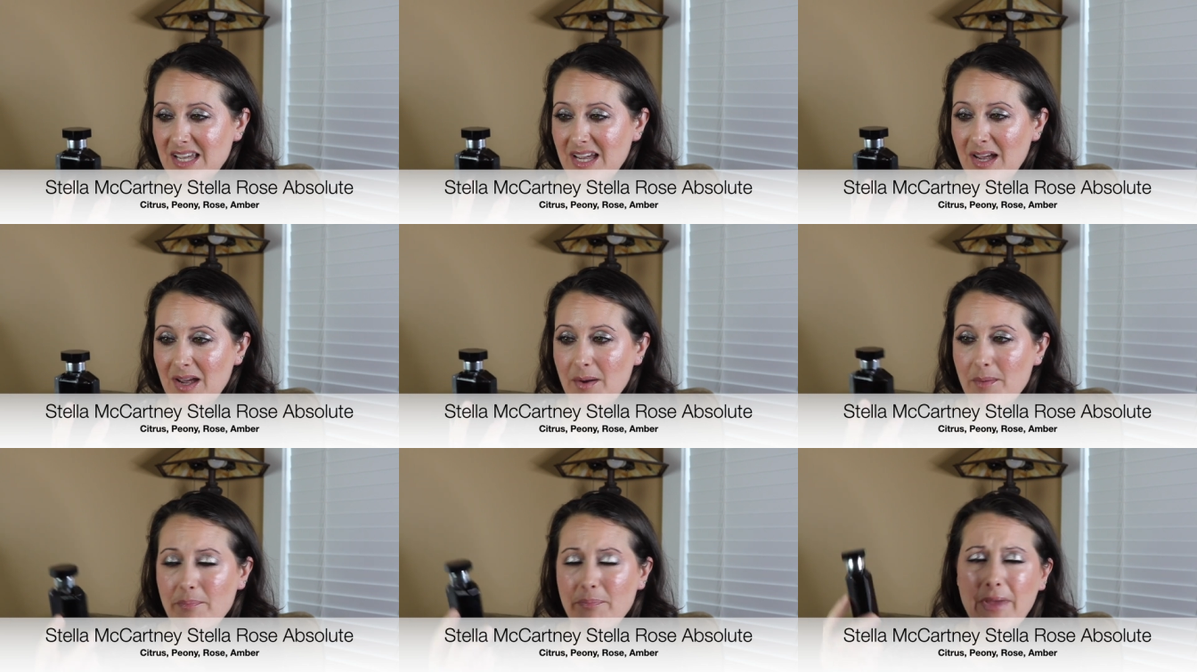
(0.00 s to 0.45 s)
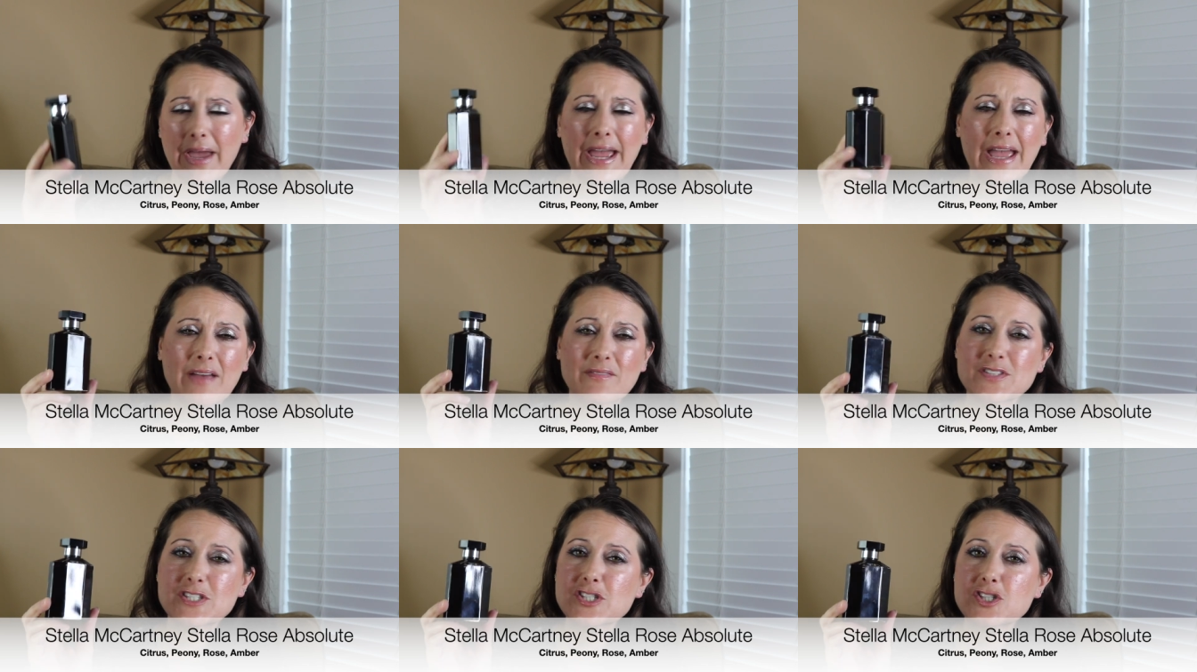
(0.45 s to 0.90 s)
Um, I
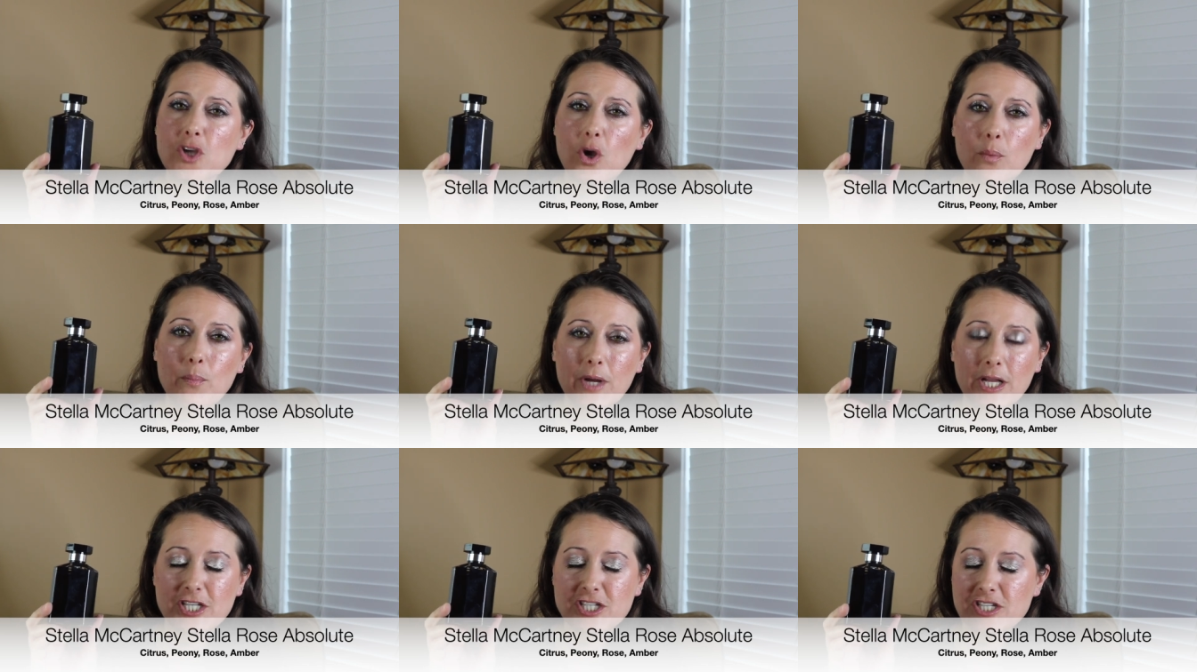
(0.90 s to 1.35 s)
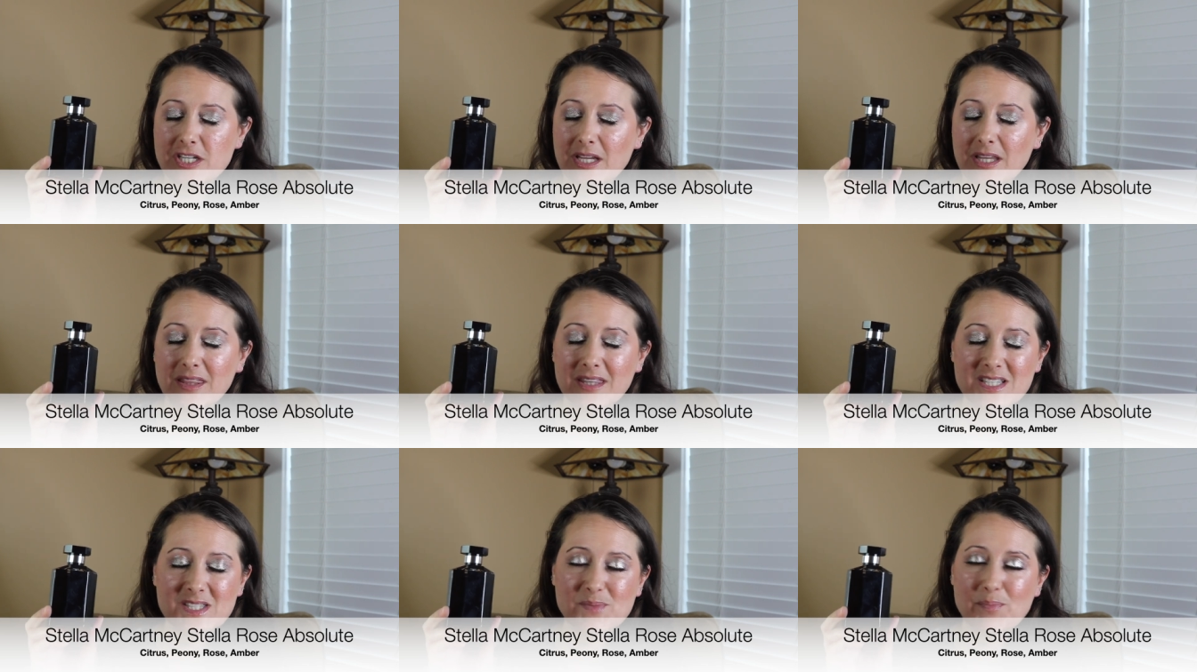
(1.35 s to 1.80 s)
have so much
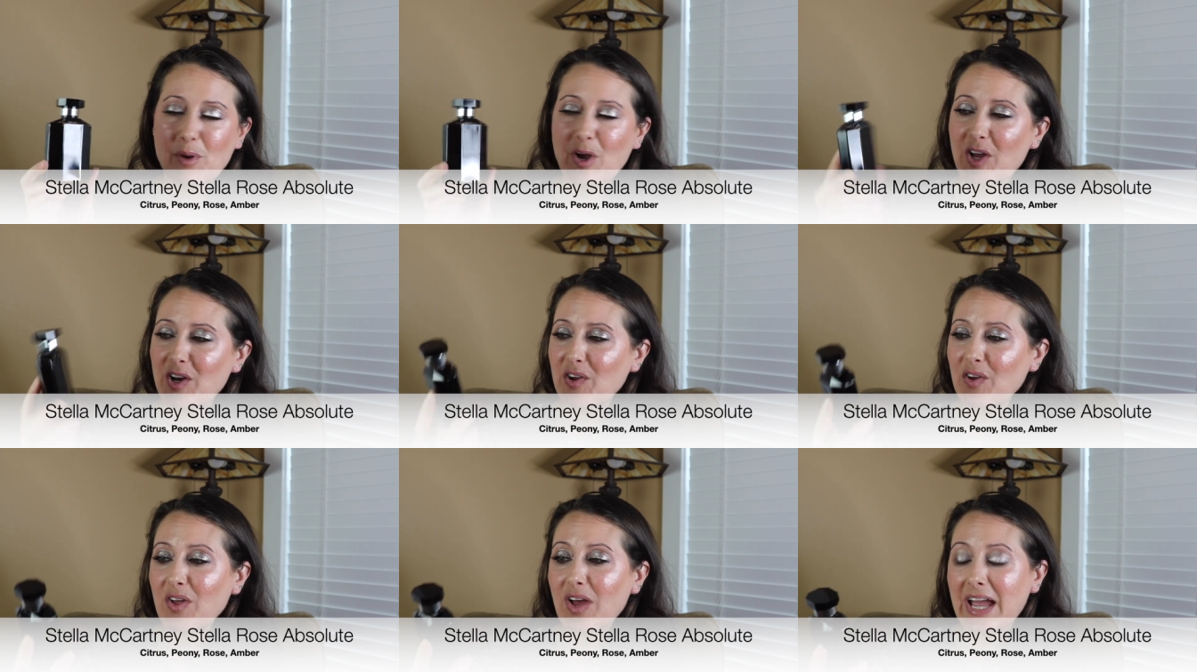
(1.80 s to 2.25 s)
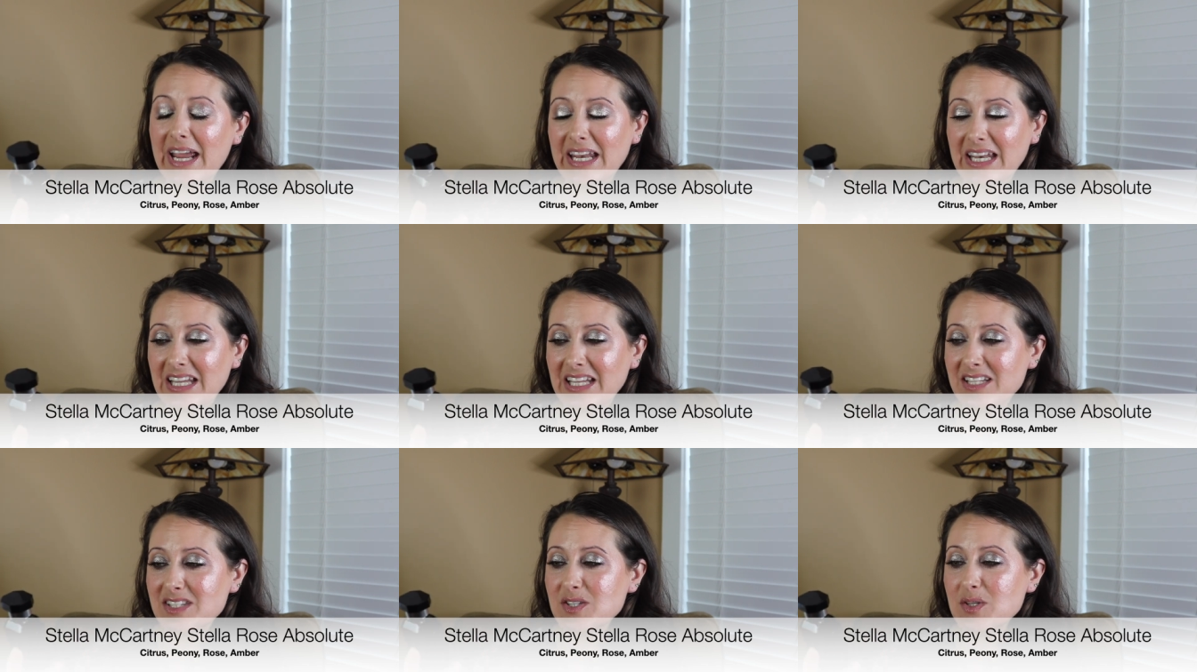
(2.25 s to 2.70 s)
in this bottle. I
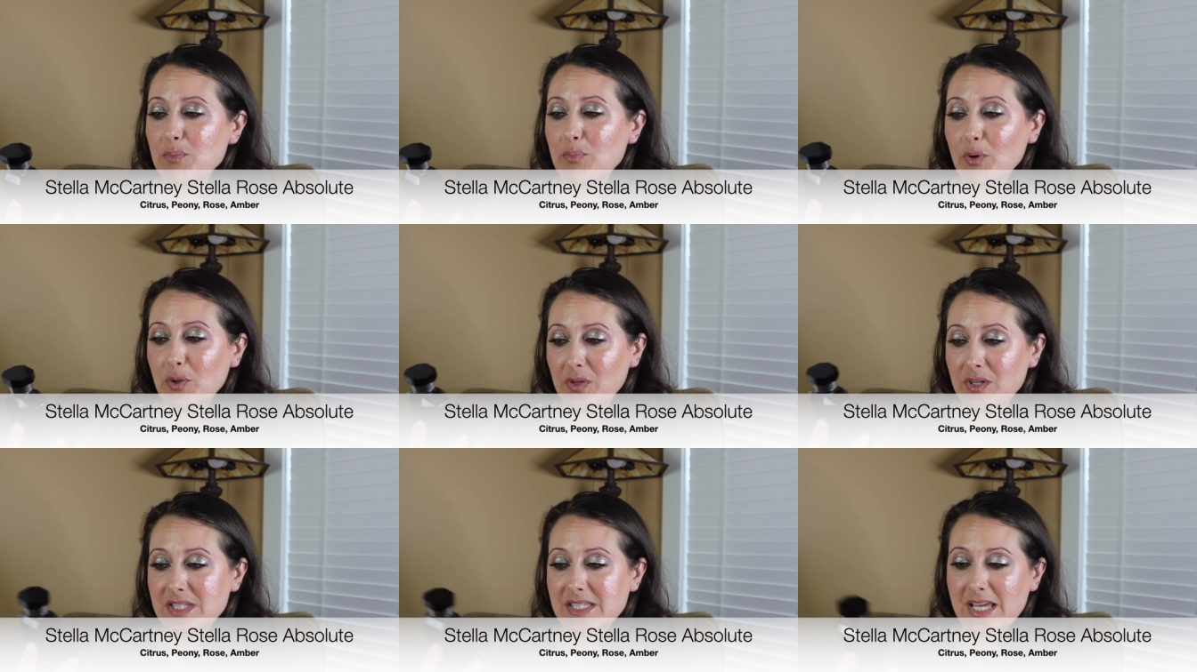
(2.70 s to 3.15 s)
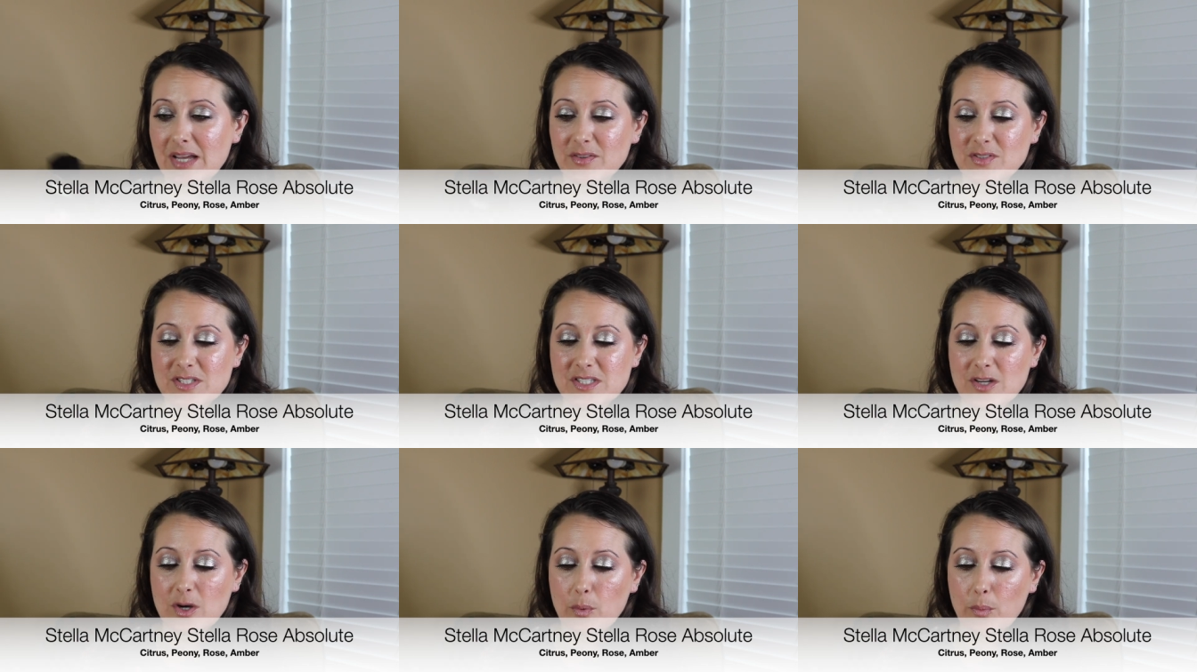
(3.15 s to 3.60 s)
need to pull this out
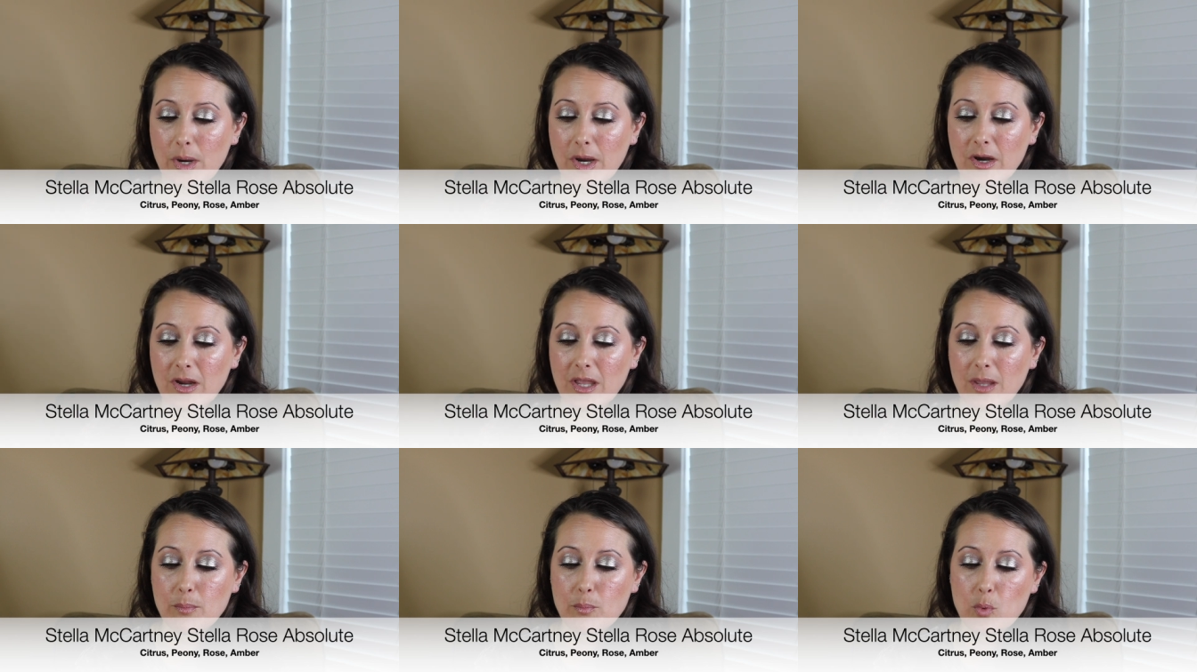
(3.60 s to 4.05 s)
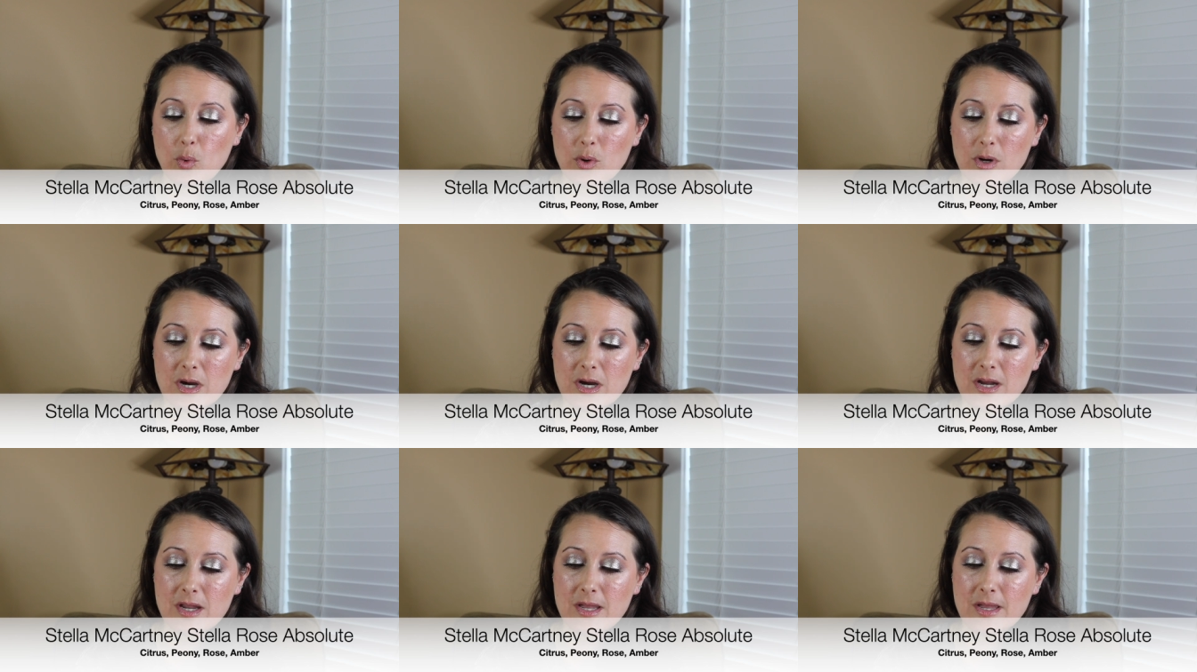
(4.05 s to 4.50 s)
and start wearing it
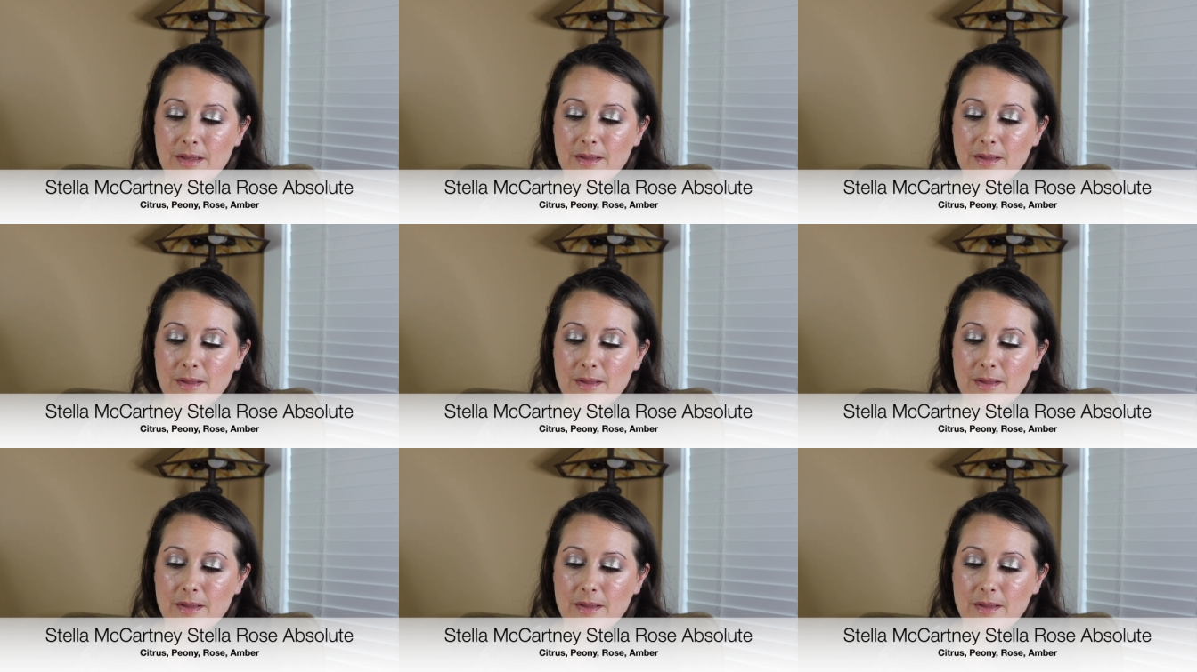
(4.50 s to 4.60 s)
more.